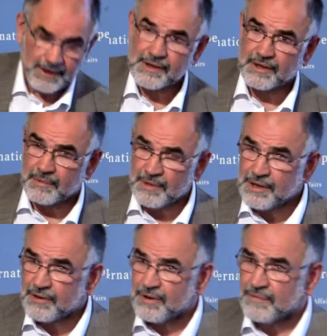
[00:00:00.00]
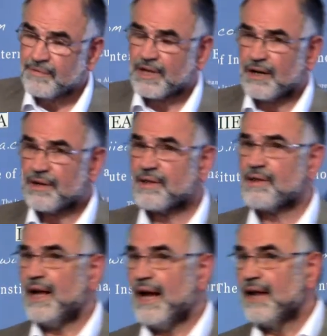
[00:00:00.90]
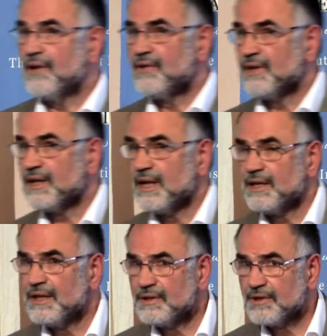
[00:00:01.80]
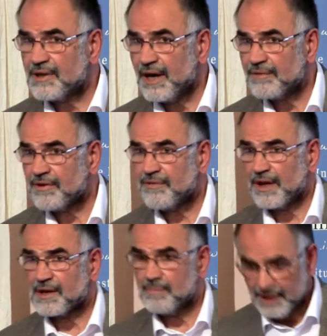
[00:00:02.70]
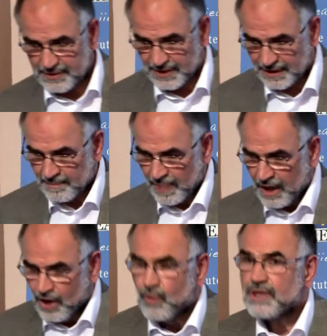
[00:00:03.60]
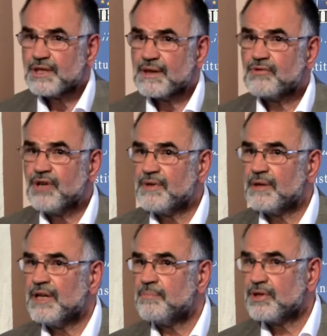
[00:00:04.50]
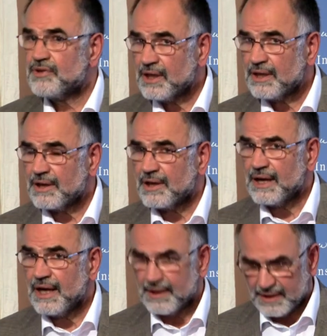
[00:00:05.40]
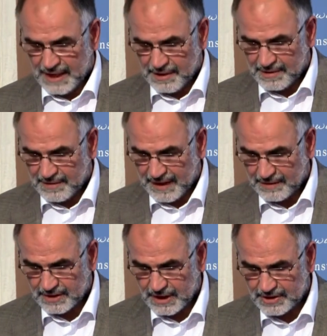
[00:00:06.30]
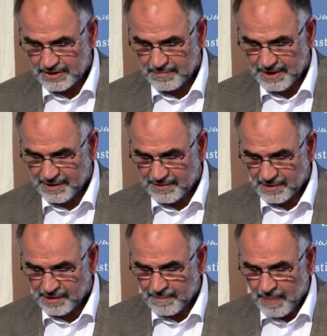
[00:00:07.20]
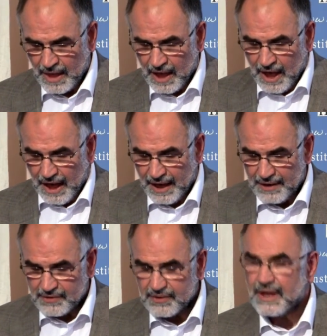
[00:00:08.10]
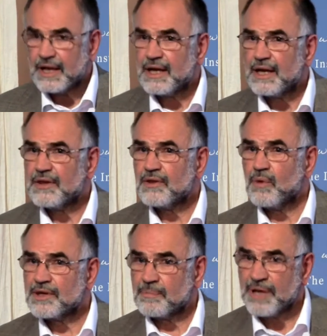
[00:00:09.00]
areas, the administrative costs and the desire for flexibility, which has driven, in particular, the Council of Agricultural Ministers. And there was a